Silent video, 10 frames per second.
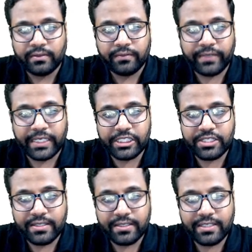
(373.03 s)

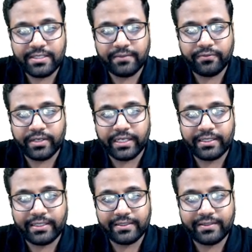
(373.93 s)
fixed region for
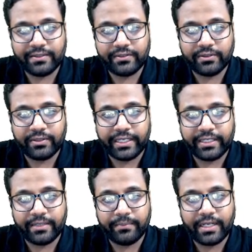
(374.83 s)
analysis, so I
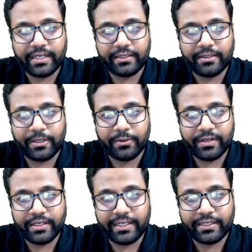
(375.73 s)
can mark the
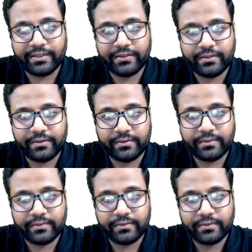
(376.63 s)
boundary like this.
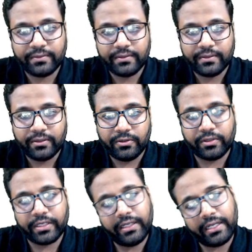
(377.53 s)

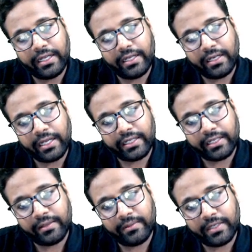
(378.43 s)
Okay, I
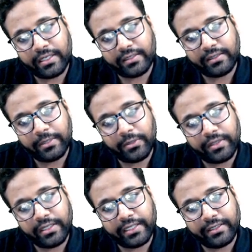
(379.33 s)
can mark the
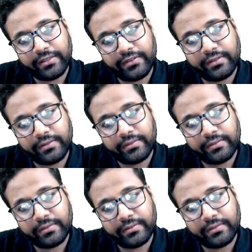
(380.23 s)
boundary like this.